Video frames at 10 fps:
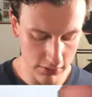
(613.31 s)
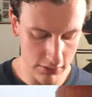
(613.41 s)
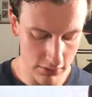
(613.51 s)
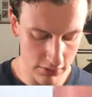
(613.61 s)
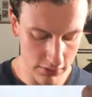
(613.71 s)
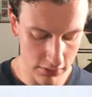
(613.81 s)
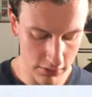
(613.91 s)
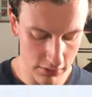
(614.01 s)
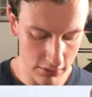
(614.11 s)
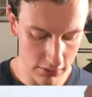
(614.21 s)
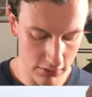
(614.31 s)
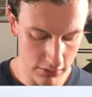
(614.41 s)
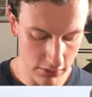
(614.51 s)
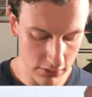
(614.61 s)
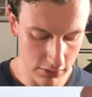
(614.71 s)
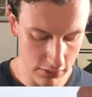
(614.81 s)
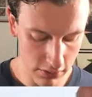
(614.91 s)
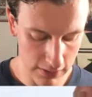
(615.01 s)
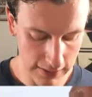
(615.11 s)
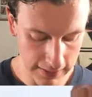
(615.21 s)

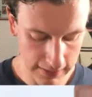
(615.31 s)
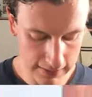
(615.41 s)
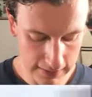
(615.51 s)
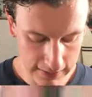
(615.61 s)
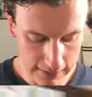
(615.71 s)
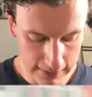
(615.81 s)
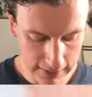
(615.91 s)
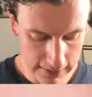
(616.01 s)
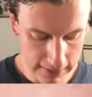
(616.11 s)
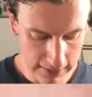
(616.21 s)
(no one is talking)